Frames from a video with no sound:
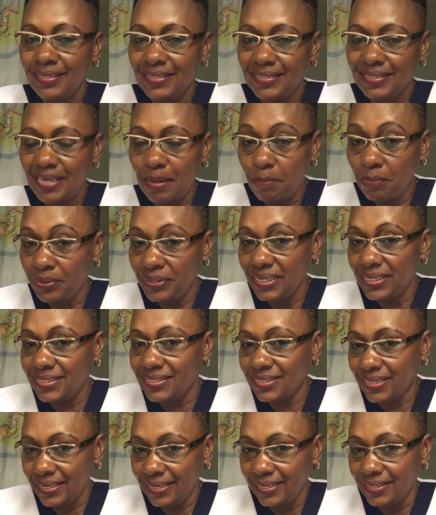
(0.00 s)
Somebody
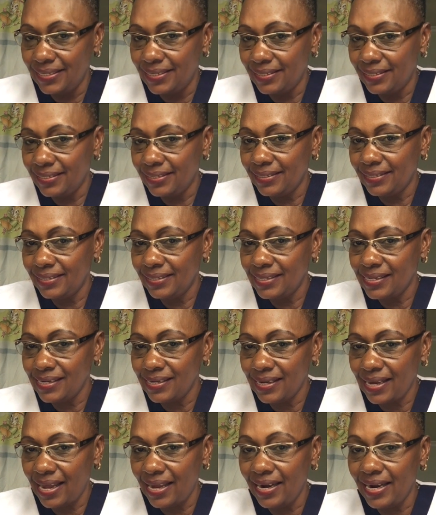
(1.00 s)
said,
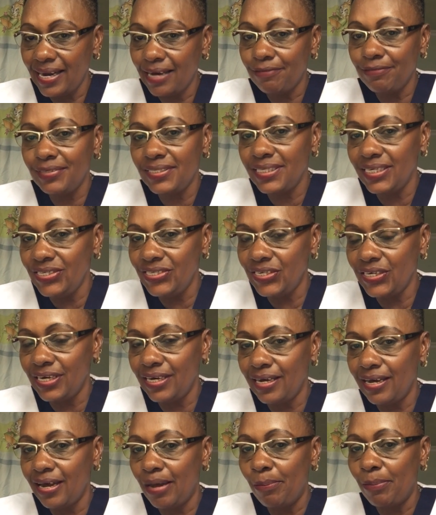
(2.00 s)
I love teaching
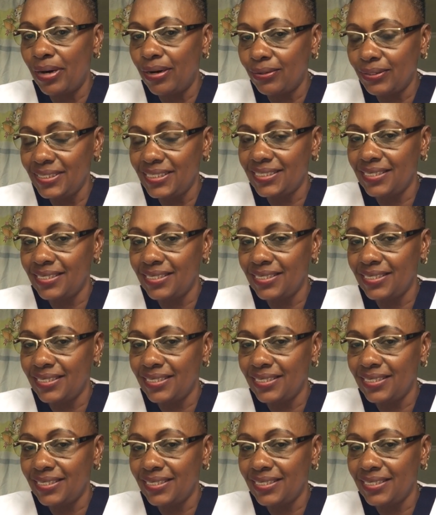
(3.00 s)
about